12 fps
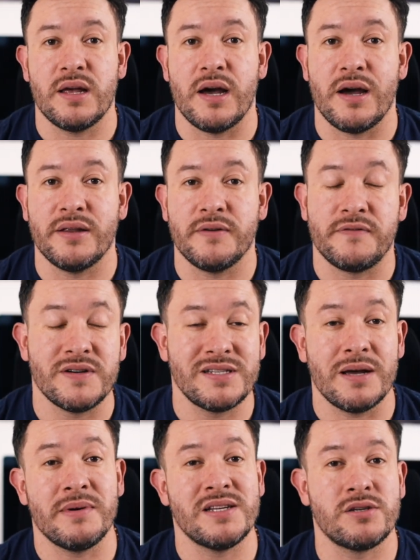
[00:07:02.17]
The first
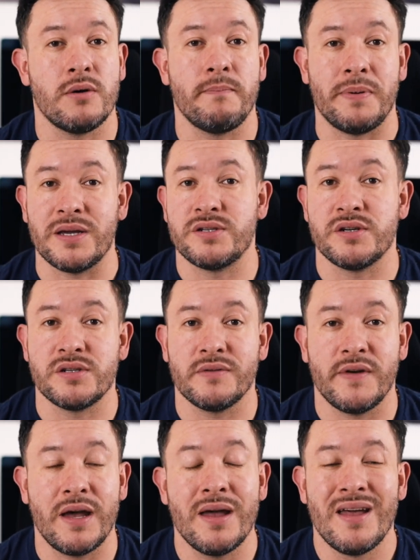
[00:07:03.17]
time I saw pictures of
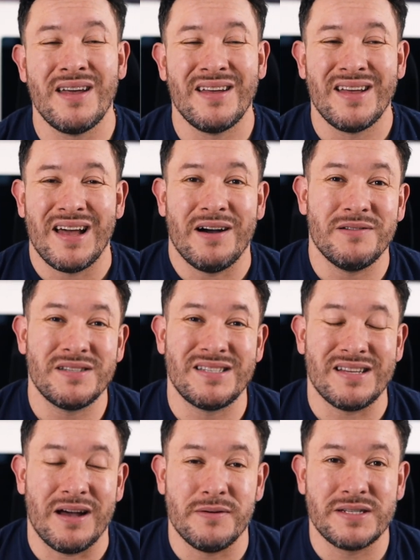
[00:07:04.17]
it, I
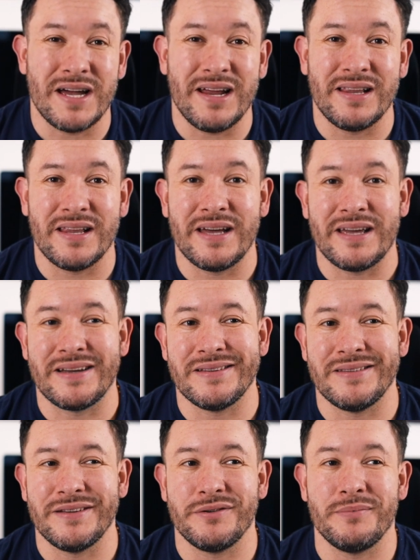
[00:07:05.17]
was kind of like a
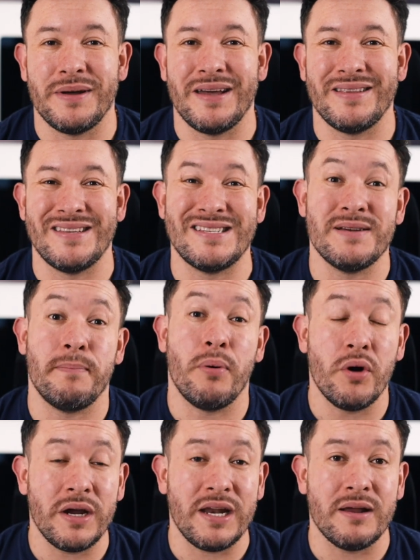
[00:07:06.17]
little bit
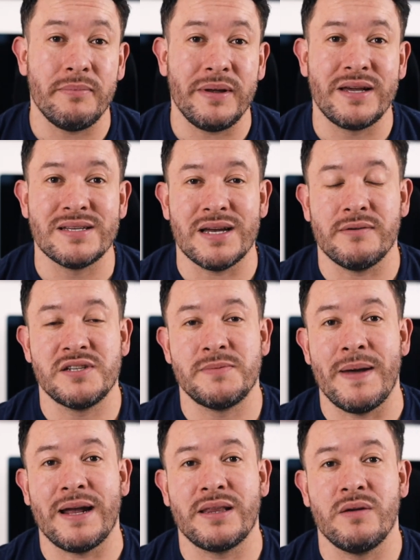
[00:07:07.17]
disappointed because I was
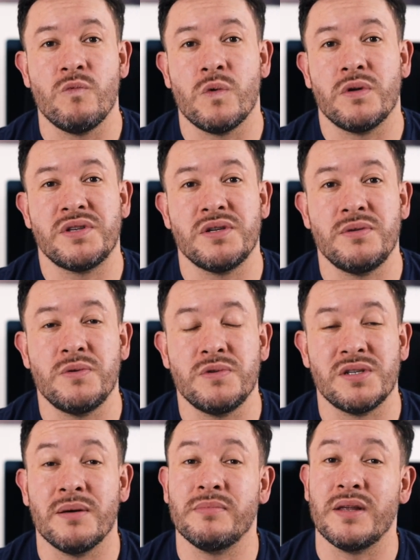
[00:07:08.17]
expecting Wahl to do
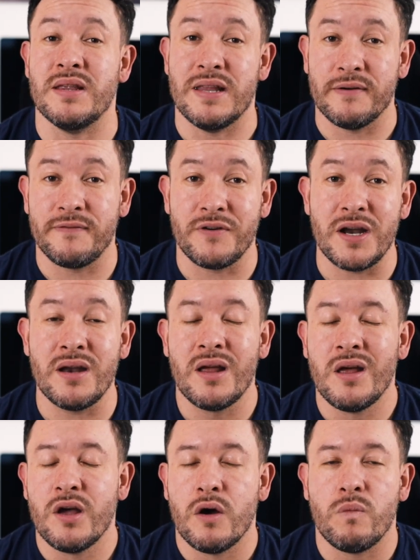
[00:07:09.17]
something different.
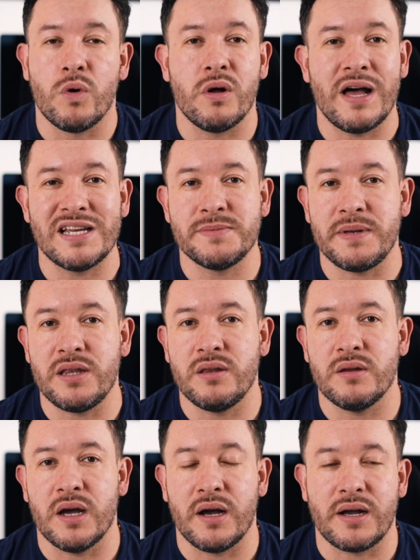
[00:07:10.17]
Wahl has been
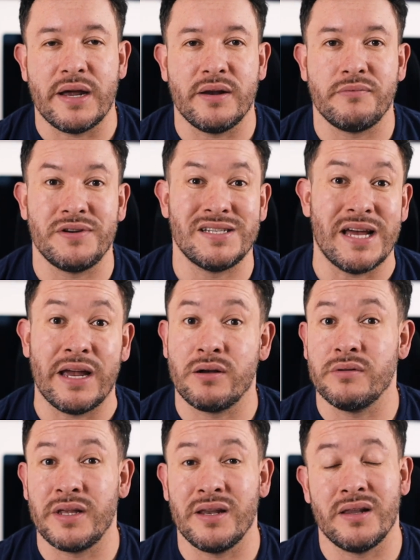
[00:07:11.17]
kind of
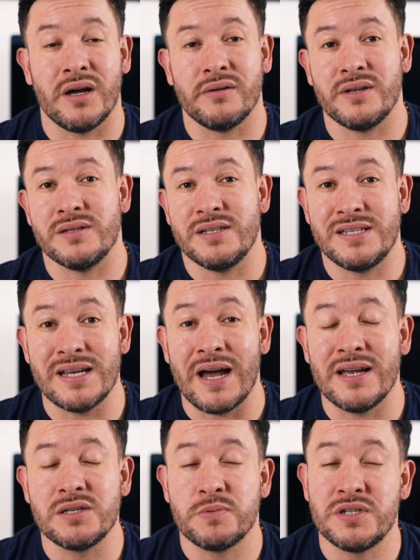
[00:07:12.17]
recycling a lot of their
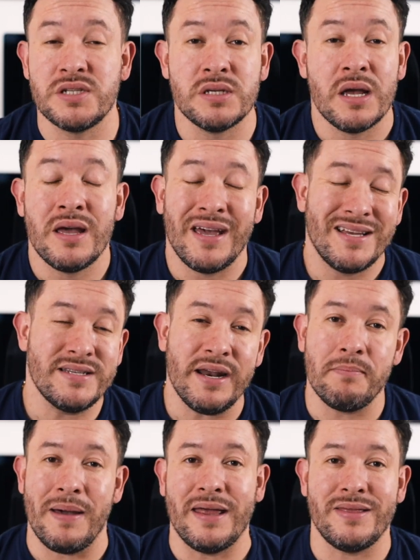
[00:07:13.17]
designs, which is not
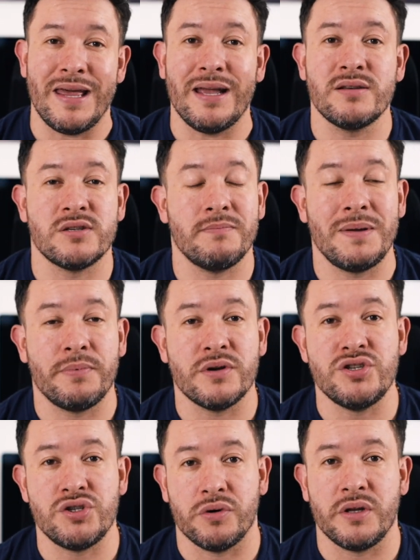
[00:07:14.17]
a bad thing. Some people
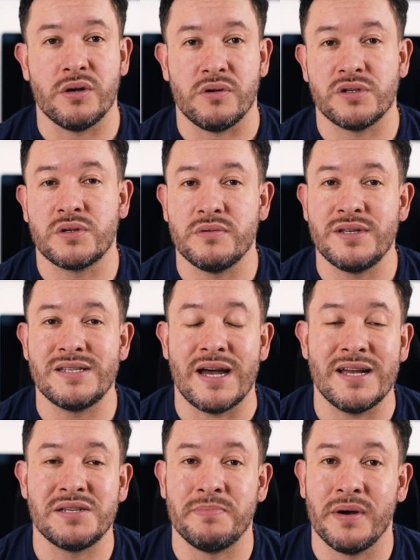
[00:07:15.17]
enjoy the old school
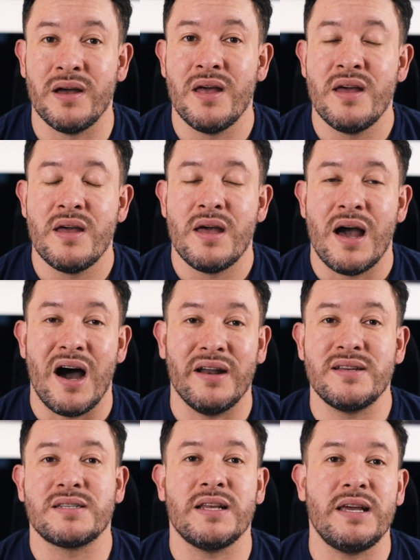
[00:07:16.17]
designs, but
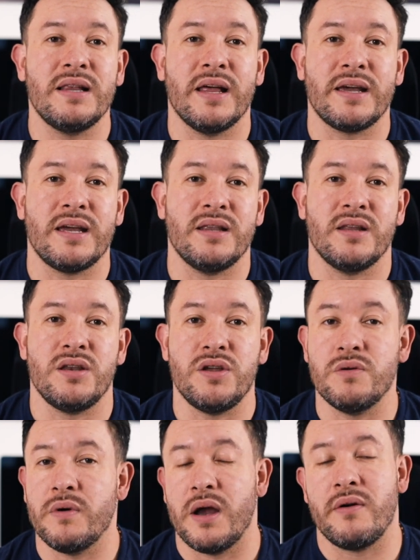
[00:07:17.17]
honestly, like in the
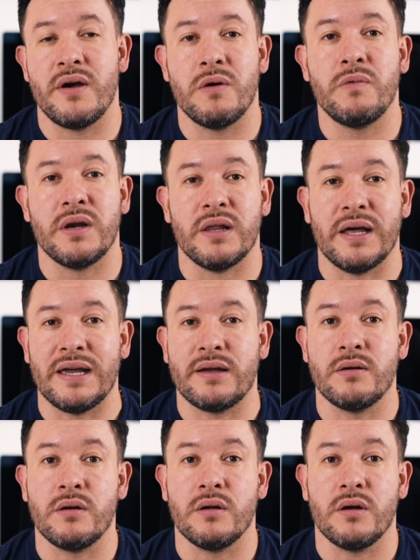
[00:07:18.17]
new era where like
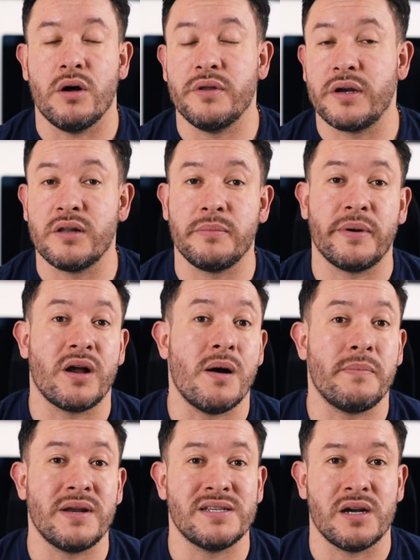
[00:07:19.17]
all the clipper
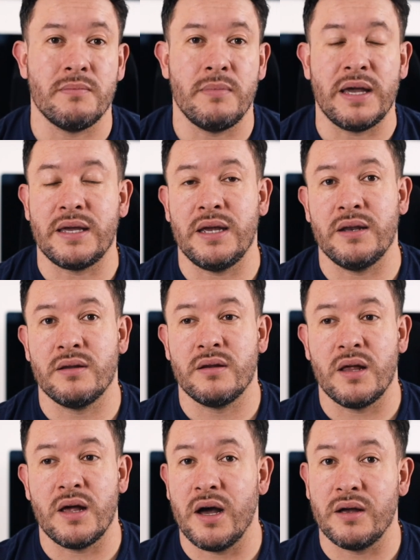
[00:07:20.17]
companies are making
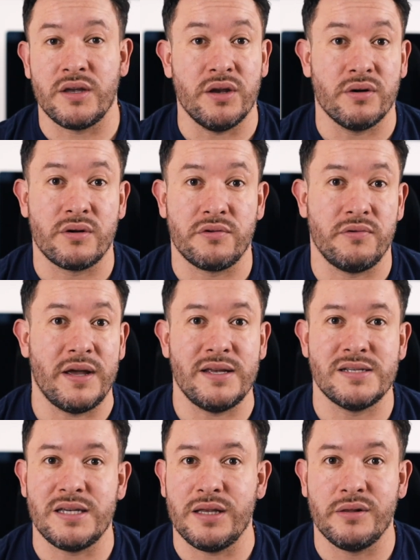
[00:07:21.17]
you know,
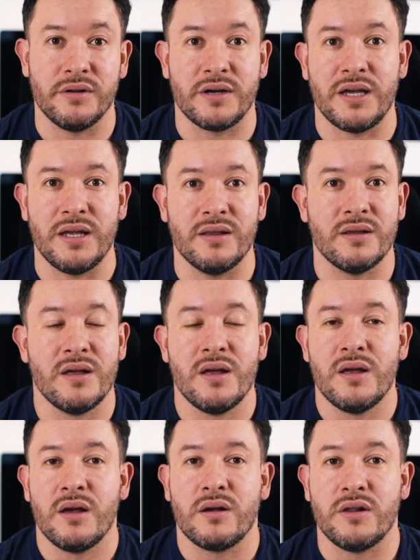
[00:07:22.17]
crazy looking
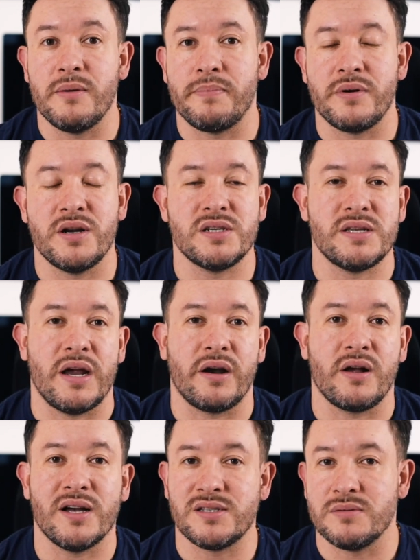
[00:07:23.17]
clippers that are
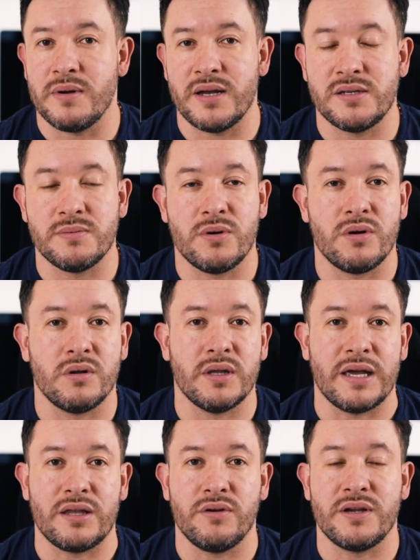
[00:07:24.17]
customizable,
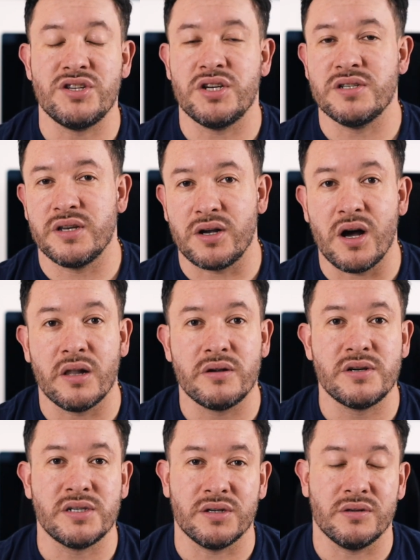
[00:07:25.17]
like you can choose the
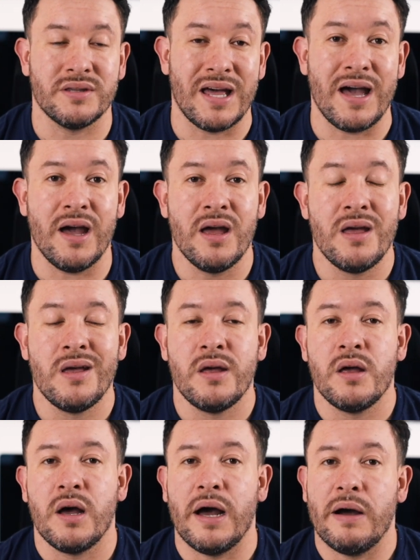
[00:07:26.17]
colors and all that.
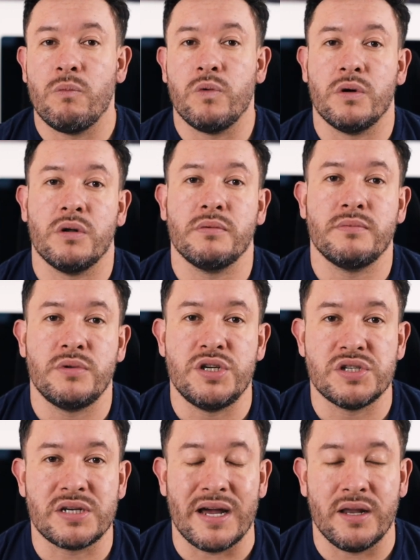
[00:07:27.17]
Wahl
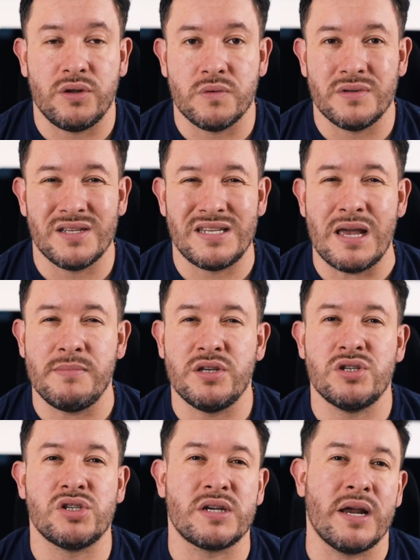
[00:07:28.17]
just kind of doing the same. It
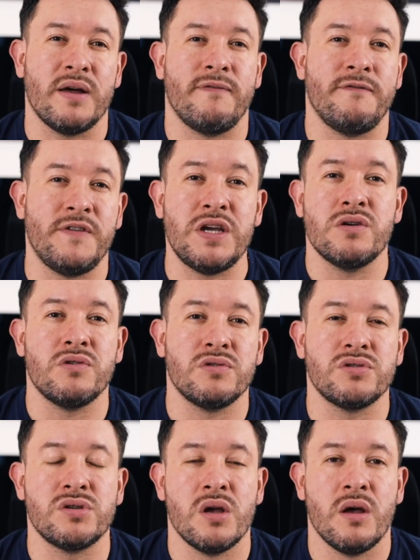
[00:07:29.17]
just kind of
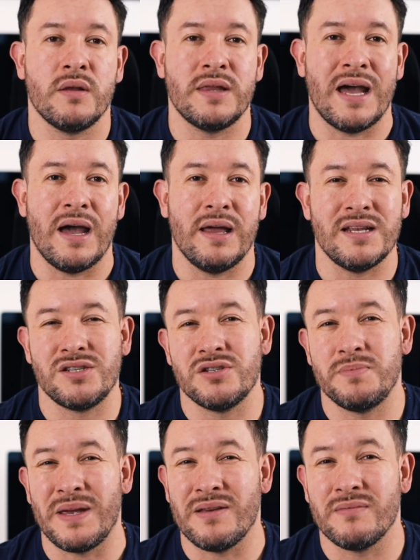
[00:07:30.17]
feels that it's
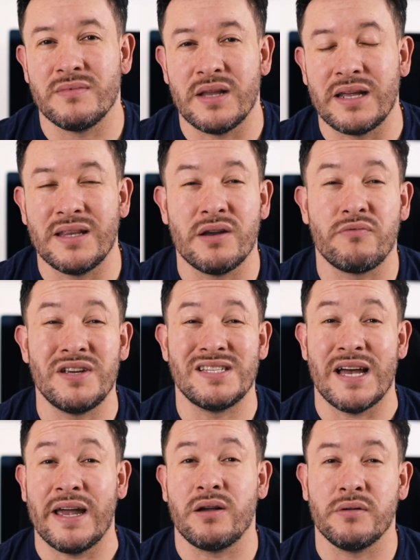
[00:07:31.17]
just being like they're
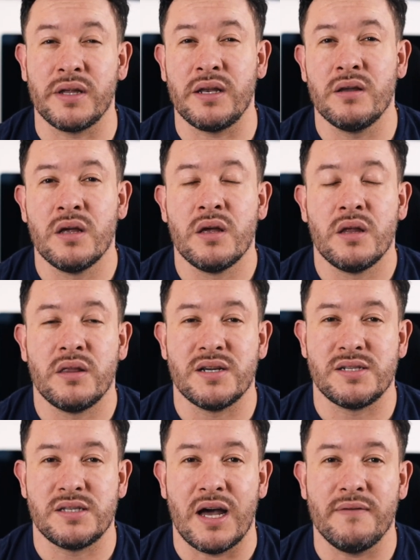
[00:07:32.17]
recycling their
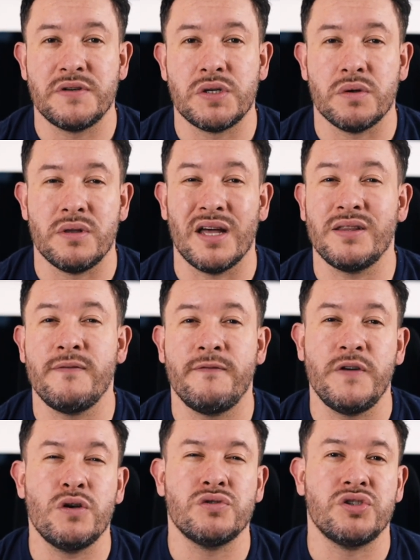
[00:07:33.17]
stuff, so nothing
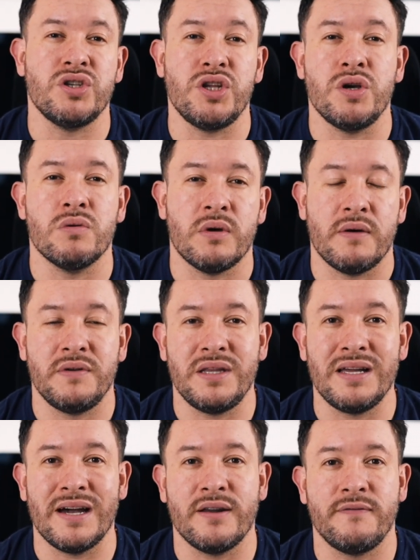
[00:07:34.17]
feels new.
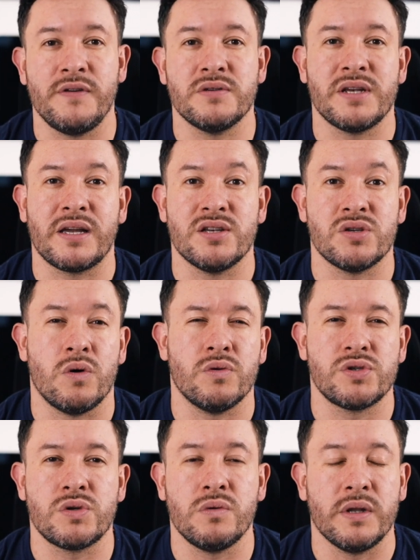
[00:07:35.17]
Everything kind of feels like it's old
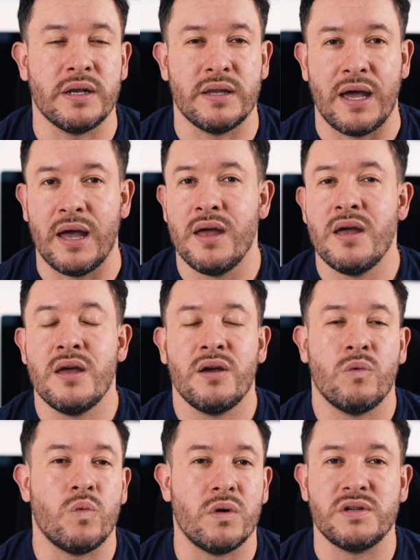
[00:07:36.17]
school, and that
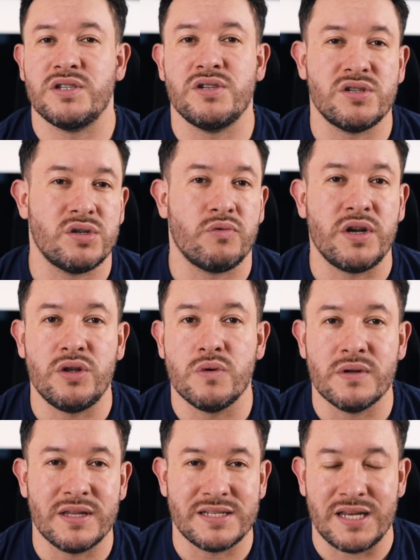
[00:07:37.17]
Wahl is just
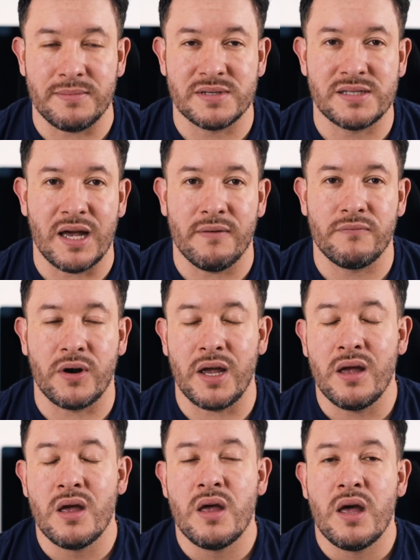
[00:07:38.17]
redoing the same stuff, right?